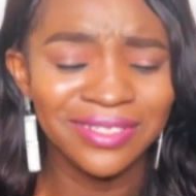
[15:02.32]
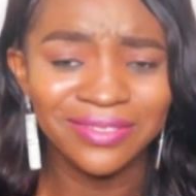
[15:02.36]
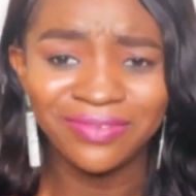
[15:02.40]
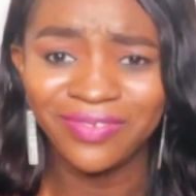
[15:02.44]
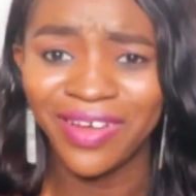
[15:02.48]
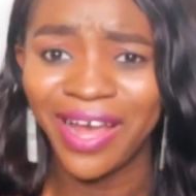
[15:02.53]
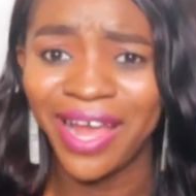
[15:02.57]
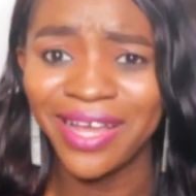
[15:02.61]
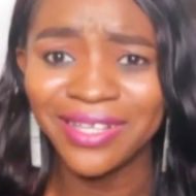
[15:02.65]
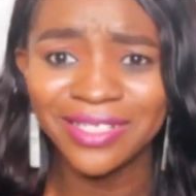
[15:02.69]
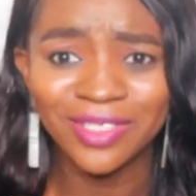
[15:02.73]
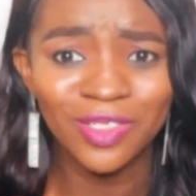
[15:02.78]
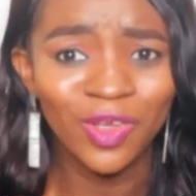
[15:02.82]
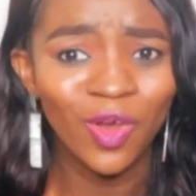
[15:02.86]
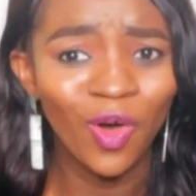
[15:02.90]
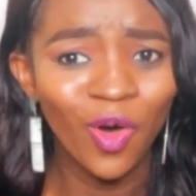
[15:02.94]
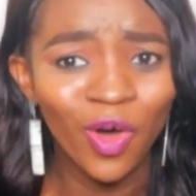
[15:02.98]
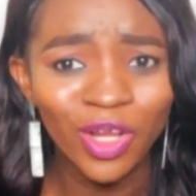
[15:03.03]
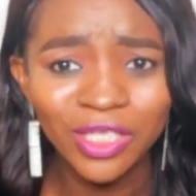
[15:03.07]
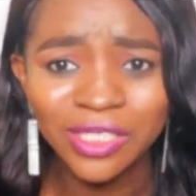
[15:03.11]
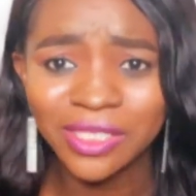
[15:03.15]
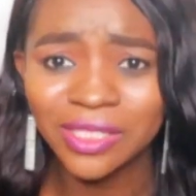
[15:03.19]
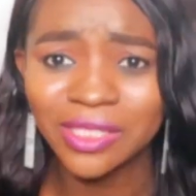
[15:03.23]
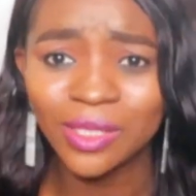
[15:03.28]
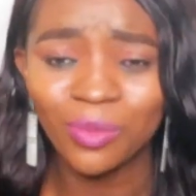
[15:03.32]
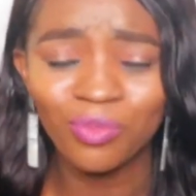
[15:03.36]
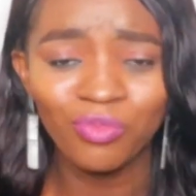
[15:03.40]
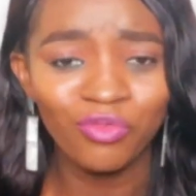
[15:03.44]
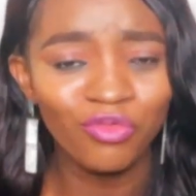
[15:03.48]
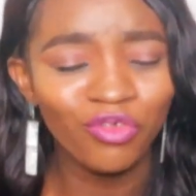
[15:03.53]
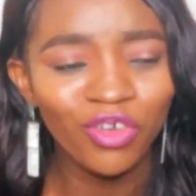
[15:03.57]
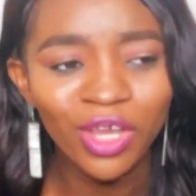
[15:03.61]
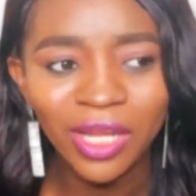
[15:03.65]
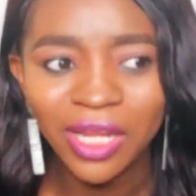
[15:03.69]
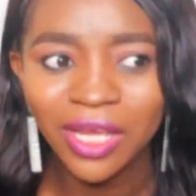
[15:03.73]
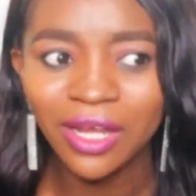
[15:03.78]
she's fine. She's hot. She's a
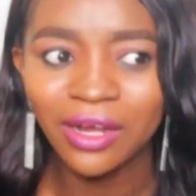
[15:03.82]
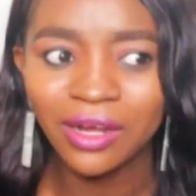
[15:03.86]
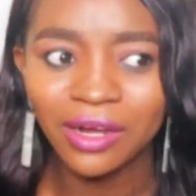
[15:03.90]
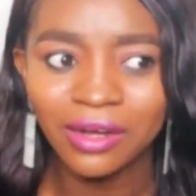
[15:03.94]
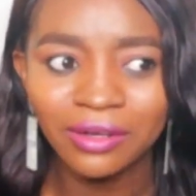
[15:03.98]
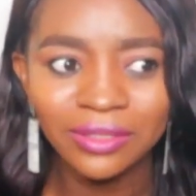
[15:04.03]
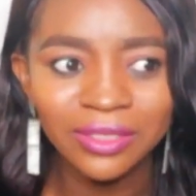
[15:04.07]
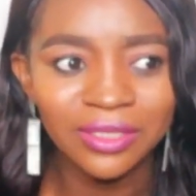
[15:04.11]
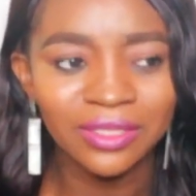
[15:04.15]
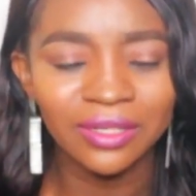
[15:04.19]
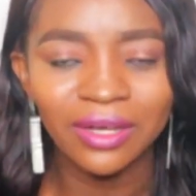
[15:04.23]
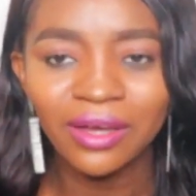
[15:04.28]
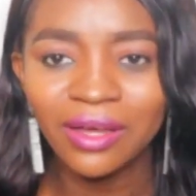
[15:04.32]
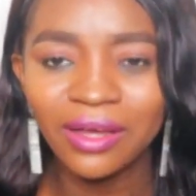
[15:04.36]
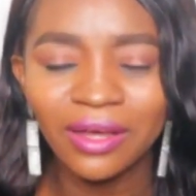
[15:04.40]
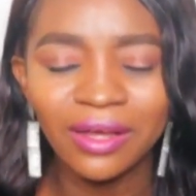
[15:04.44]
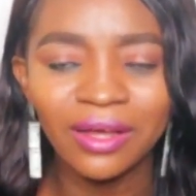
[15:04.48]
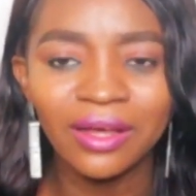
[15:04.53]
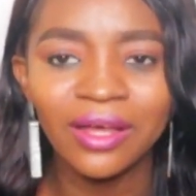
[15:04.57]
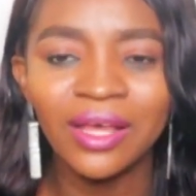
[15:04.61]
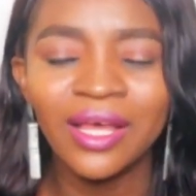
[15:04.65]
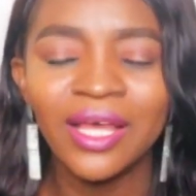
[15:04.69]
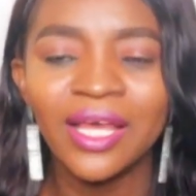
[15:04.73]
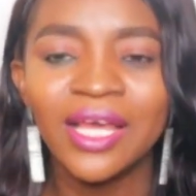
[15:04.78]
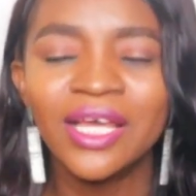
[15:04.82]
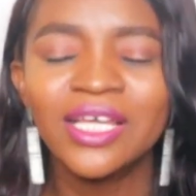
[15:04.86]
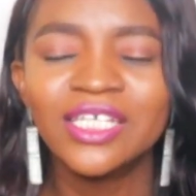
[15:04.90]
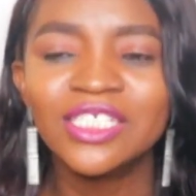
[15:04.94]
pretty girl. Duh.